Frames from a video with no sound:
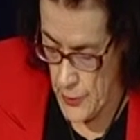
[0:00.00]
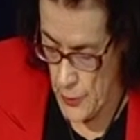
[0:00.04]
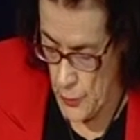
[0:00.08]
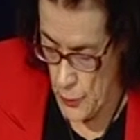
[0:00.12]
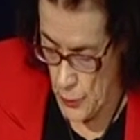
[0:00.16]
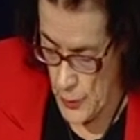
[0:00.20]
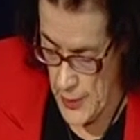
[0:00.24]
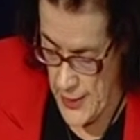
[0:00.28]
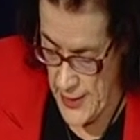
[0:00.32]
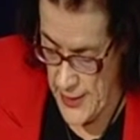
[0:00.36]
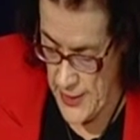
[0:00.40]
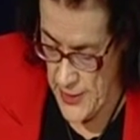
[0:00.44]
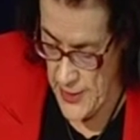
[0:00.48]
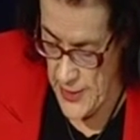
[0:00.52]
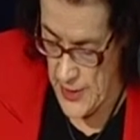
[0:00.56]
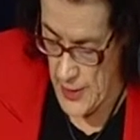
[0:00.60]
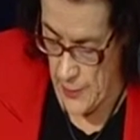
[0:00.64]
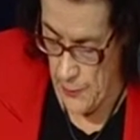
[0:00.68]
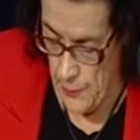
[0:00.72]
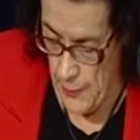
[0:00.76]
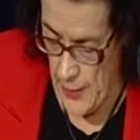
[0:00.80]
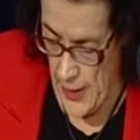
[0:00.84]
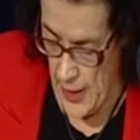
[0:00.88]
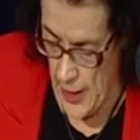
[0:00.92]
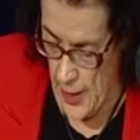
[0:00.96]
the Greens
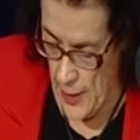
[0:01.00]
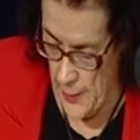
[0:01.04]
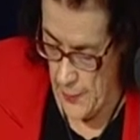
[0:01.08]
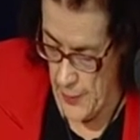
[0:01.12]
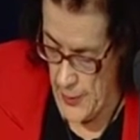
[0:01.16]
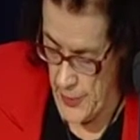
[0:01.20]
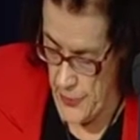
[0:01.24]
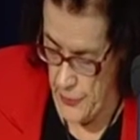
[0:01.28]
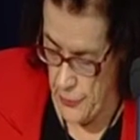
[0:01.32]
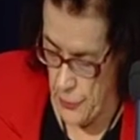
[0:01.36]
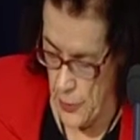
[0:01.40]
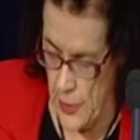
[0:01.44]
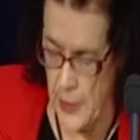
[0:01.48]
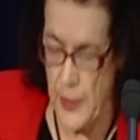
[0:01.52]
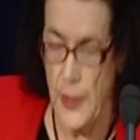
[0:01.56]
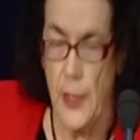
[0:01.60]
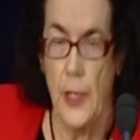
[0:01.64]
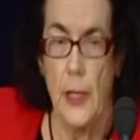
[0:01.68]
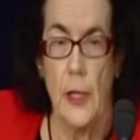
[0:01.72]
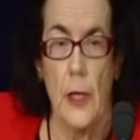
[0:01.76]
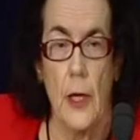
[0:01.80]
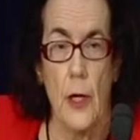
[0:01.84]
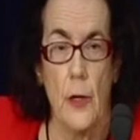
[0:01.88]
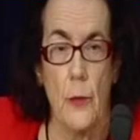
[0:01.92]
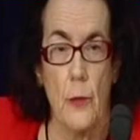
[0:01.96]
and Palmer
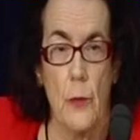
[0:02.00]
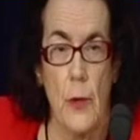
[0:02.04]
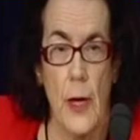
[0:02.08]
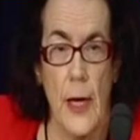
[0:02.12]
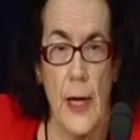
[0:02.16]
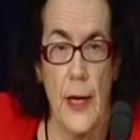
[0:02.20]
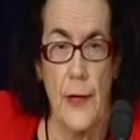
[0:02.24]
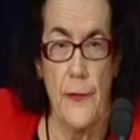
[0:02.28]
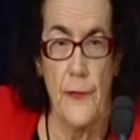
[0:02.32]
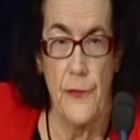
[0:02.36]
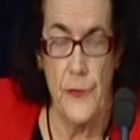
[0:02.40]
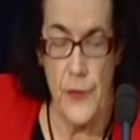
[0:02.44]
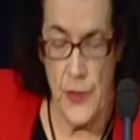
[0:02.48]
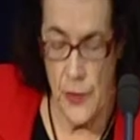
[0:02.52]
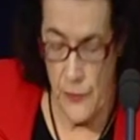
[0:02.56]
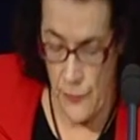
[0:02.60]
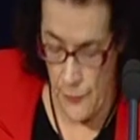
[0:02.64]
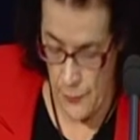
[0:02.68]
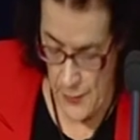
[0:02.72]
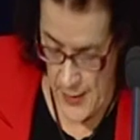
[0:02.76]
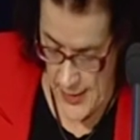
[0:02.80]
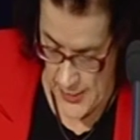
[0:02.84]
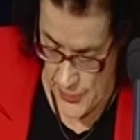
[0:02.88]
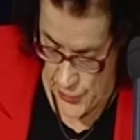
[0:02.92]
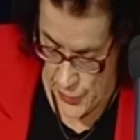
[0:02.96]
threatening a raft
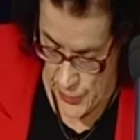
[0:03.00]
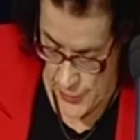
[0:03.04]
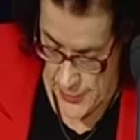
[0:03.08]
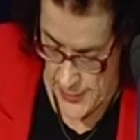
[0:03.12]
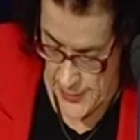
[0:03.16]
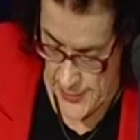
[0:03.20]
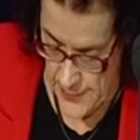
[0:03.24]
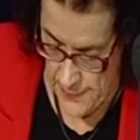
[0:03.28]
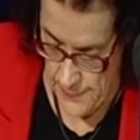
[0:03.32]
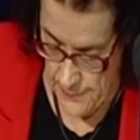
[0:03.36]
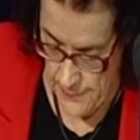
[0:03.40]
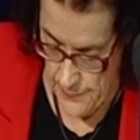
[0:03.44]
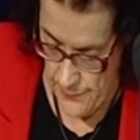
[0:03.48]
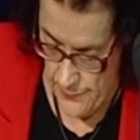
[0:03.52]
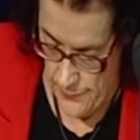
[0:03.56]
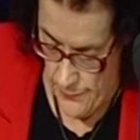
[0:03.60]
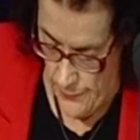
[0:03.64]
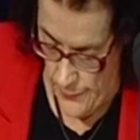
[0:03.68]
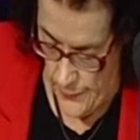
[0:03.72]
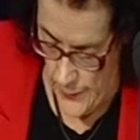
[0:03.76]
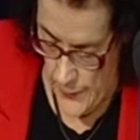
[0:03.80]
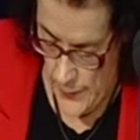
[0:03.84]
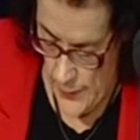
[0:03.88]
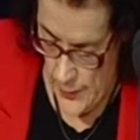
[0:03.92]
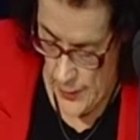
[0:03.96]
of measures.
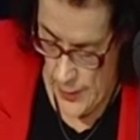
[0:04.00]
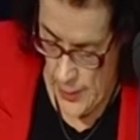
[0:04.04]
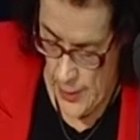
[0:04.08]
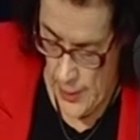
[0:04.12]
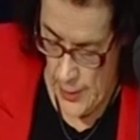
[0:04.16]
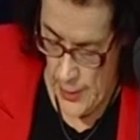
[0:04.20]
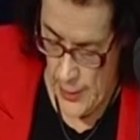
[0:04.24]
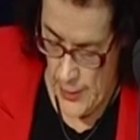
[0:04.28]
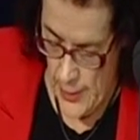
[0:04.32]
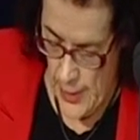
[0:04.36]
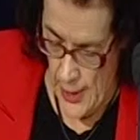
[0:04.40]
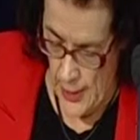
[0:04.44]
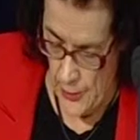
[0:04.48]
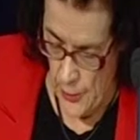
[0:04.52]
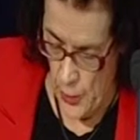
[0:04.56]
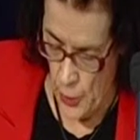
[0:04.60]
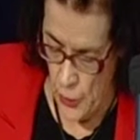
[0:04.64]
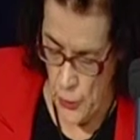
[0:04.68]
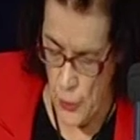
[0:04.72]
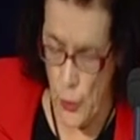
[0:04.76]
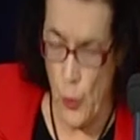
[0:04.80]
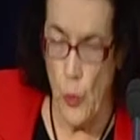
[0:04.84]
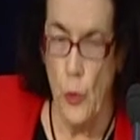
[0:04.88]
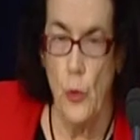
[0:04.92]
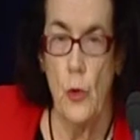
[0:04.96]
Now,
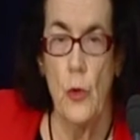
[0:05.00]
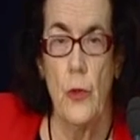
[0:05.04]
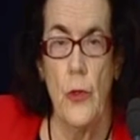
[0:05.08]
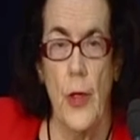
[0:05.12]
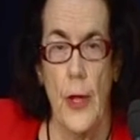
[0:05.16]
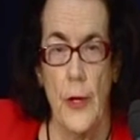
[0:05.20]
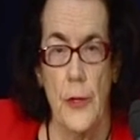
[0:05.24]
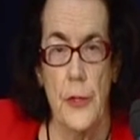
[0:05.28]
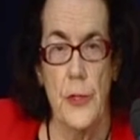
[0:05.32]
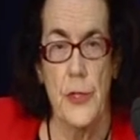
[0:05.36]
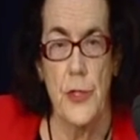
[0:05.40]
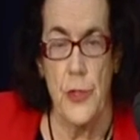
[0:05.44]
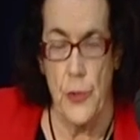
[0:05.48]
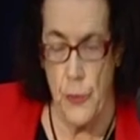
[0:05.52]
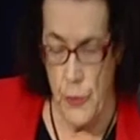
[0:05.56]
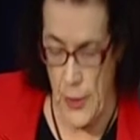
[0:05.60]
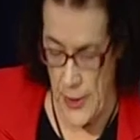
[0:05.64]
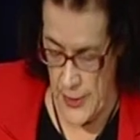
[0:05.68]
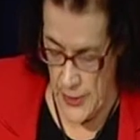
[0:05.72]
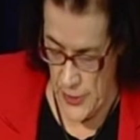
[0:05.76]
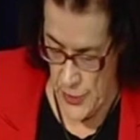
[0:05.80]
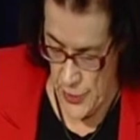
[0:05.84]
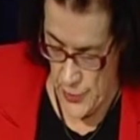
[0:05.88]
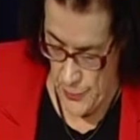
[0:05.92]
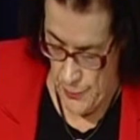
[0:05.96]
not all those
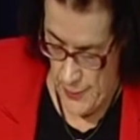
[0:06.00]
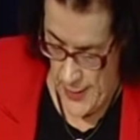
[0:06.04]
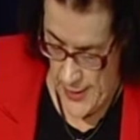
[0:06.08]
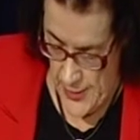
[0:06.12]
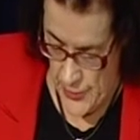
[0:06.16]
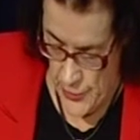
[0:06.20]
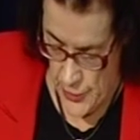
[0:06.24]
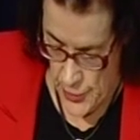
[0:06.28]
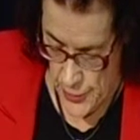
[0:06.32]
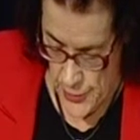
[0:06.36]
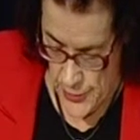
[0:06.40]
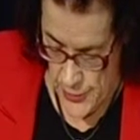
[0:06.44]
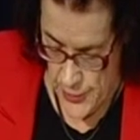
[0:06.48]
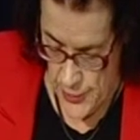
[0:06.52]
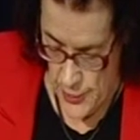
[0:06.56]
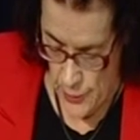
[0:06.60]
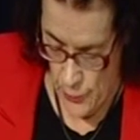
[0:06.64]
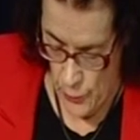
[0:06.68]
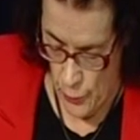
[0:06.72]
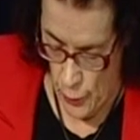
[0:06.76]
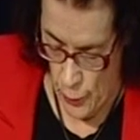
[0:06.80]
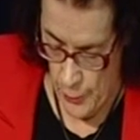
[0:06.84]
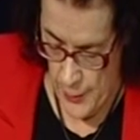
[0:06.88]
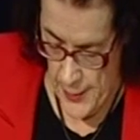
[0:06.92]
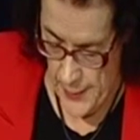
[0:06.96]
threatened measures
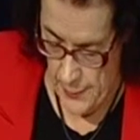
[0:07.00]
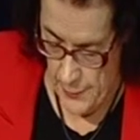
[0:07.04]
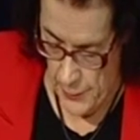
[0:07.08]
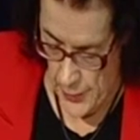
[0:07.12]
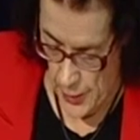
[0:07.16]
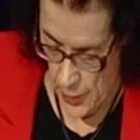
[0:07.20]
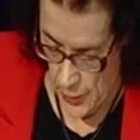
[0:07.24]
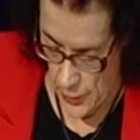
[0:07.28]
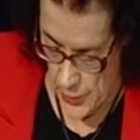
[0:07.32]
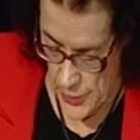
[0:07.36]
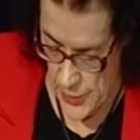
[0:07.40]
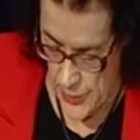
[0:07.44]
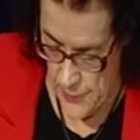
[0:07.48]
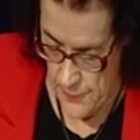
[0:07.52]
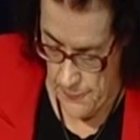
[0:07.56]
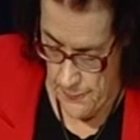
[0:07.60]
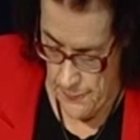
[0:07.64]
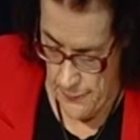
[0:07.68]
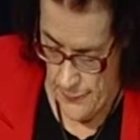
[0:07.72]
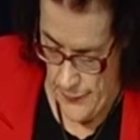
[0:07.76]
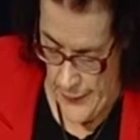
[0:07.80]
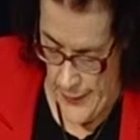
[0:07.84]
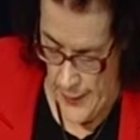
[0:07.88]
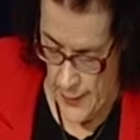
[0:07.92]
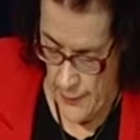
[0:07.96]
will be blocked.
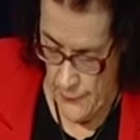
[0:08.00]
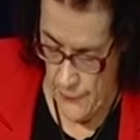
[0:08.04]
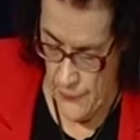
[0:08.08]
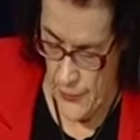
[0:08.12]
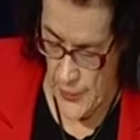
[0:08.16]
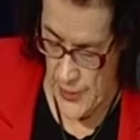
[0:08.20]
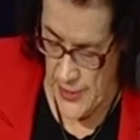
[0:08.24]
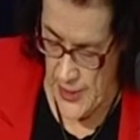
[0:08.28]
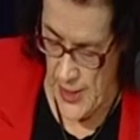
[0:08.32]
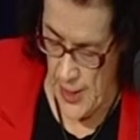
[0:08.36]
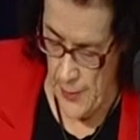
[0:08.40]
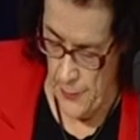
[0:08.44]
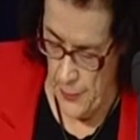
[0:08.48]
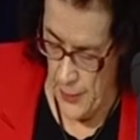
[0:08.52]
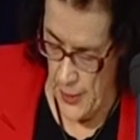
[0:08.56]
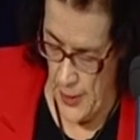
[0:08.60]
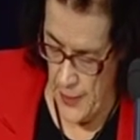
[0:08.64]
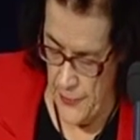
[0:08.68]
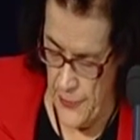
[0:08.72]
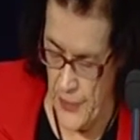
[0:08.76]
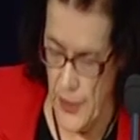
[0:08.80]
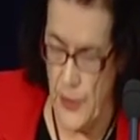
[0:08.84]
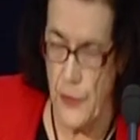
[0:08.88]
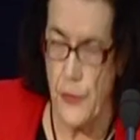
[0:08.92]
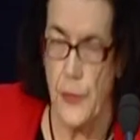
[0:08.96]
For example,
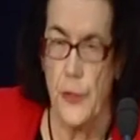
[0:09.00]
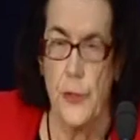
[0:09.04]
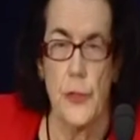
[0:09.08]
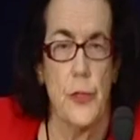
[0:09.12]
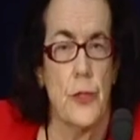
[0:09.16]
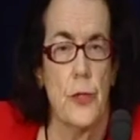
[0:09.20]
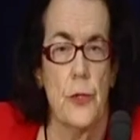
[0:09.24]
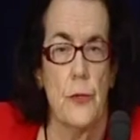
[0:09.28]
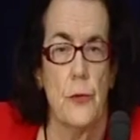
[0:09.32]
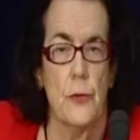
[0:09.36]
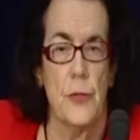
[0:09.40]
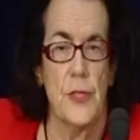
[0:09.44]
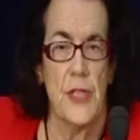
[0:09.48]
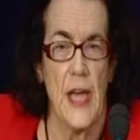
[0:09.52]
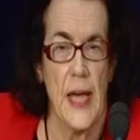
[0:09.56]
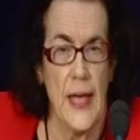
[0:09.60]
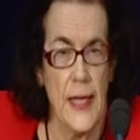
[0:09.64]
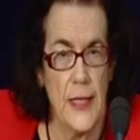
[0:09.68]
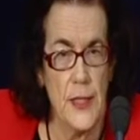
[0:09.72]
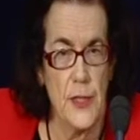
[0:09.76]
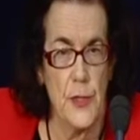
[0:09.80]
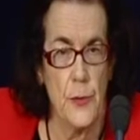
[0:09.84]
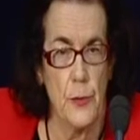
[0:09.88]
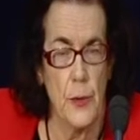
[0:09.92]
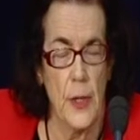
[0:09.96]
I think the 2
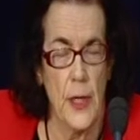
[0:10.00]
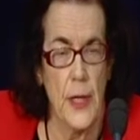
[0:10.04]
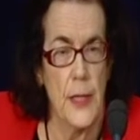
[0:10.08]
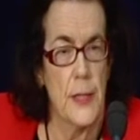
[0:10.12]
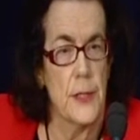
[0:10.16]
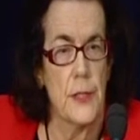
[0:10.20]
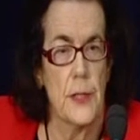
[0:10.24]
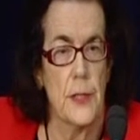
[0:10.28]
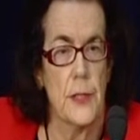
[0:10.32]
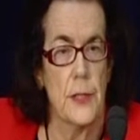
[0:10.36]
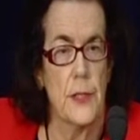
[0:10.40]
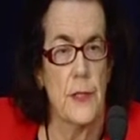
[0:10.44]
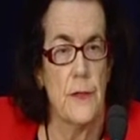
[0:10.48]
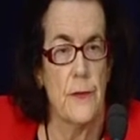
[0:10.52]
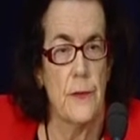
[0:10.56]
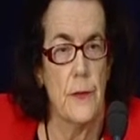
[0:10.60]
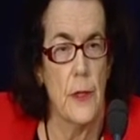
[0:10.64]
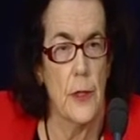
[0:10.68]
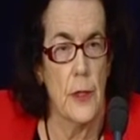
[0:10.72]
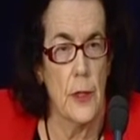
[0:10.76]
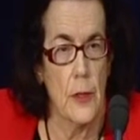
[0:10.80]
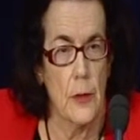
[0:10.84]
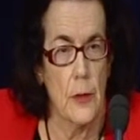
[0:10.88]
tax rises,